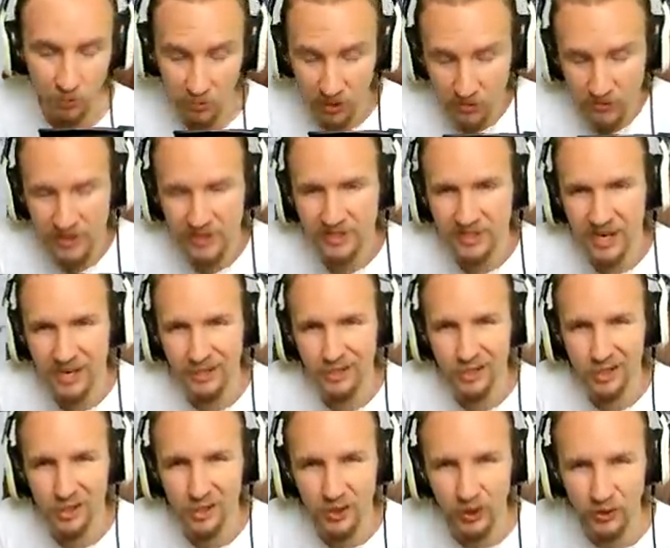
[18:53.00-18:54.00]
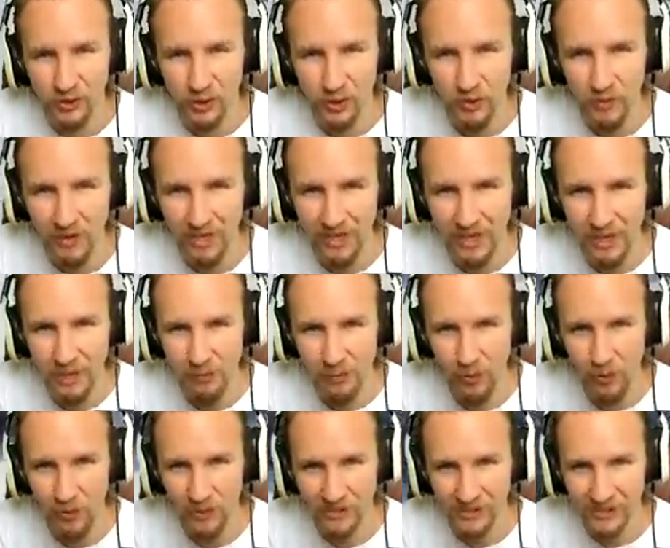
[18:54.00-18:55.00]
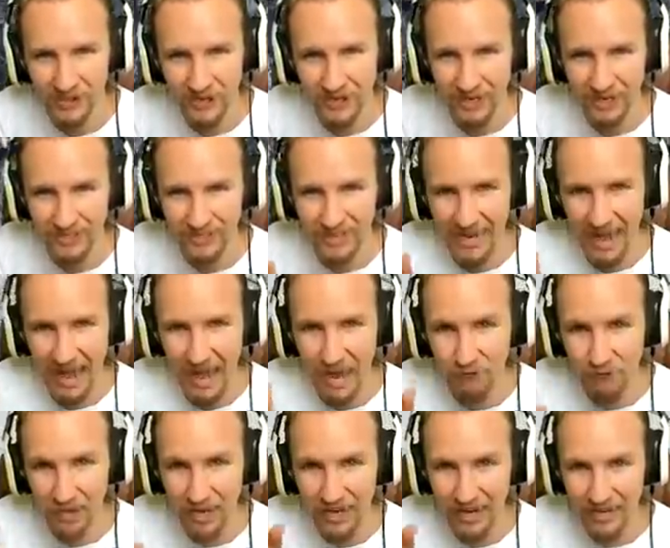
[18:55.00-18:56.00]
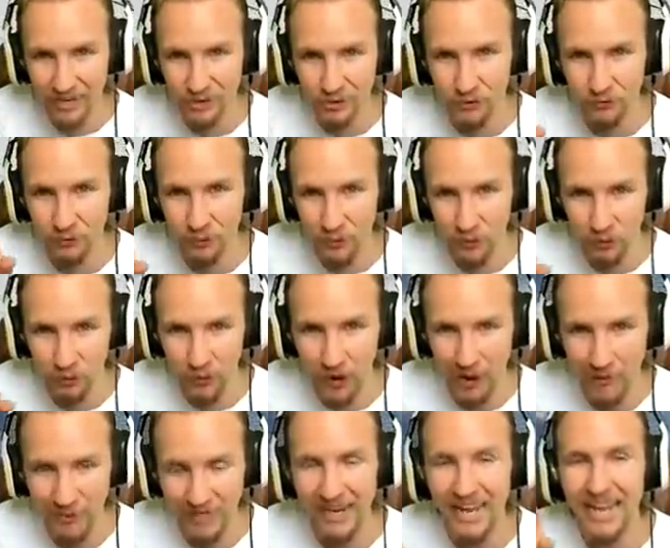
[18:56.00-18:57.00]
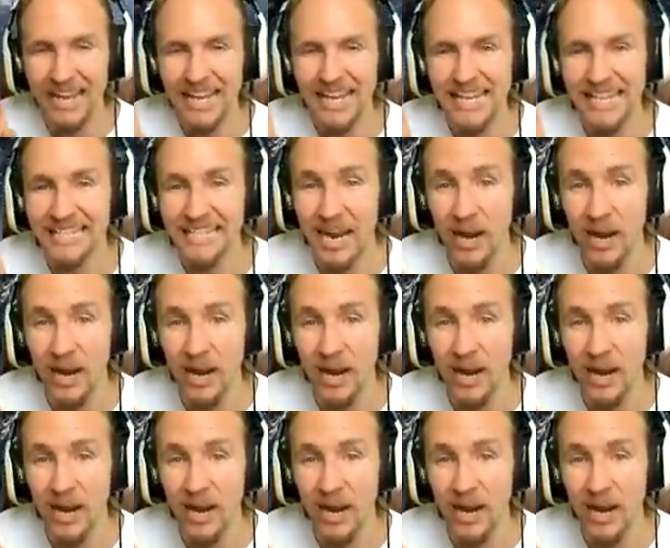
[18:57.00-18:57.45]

maybe the tank has just got too many hit points. To have that extra from the ramming is